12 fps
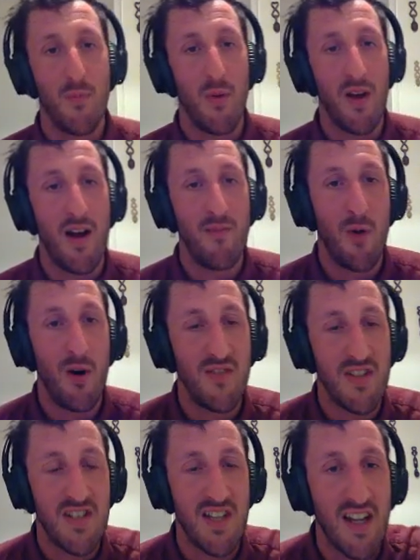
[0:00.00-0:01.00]
but I'm
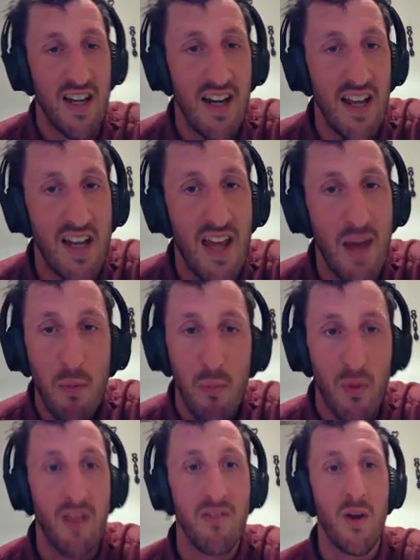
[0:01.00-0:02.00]
obviously clearly
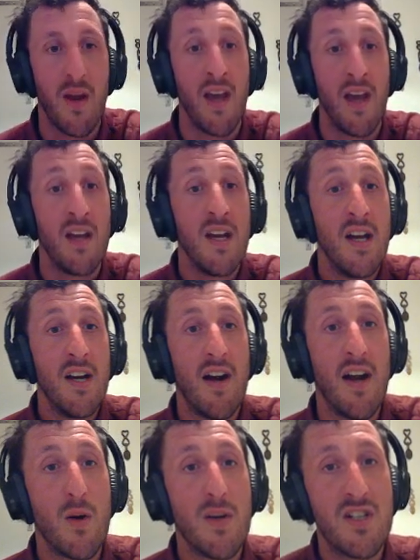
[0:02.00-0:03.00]
incapable of doing it.
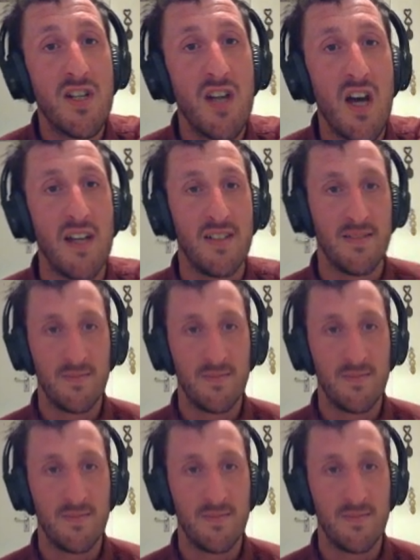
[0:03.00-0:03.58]
Right, question 9.